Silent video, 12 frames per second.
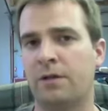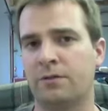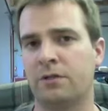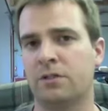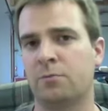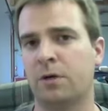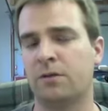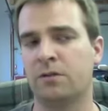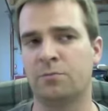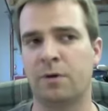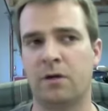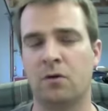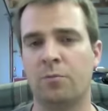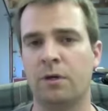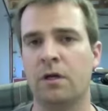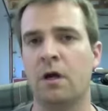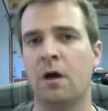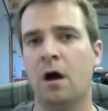anticipate this pen will
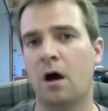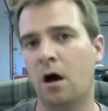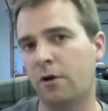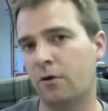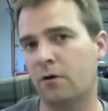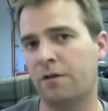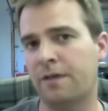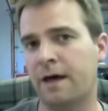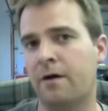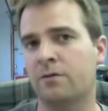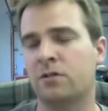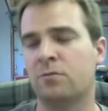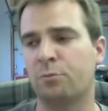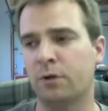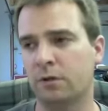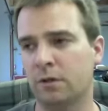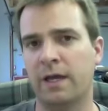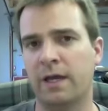be under $1,000,
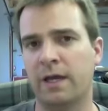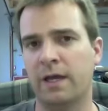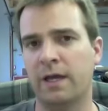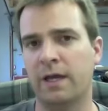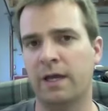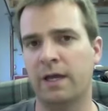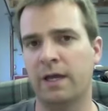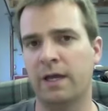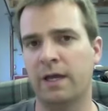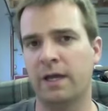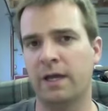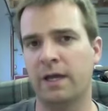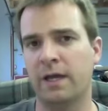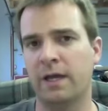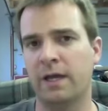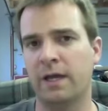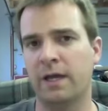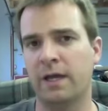but let's wait until we
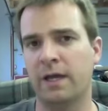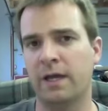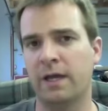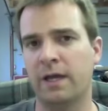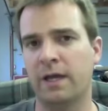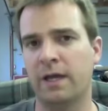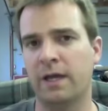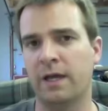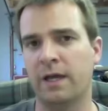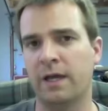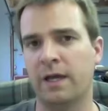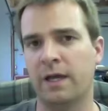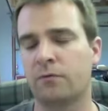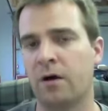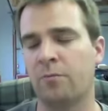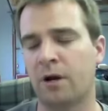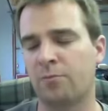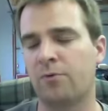have everything really hashed
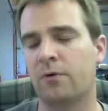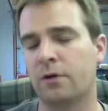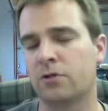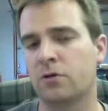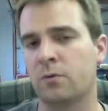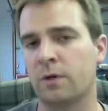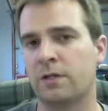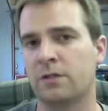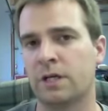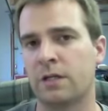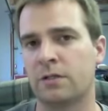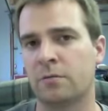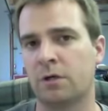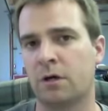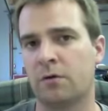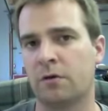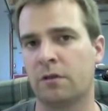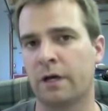out. But I'm pretty sure we can say it's going to be
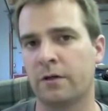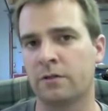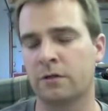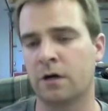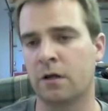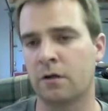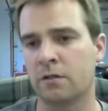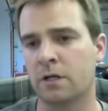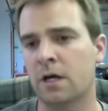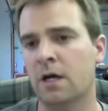under $1,000.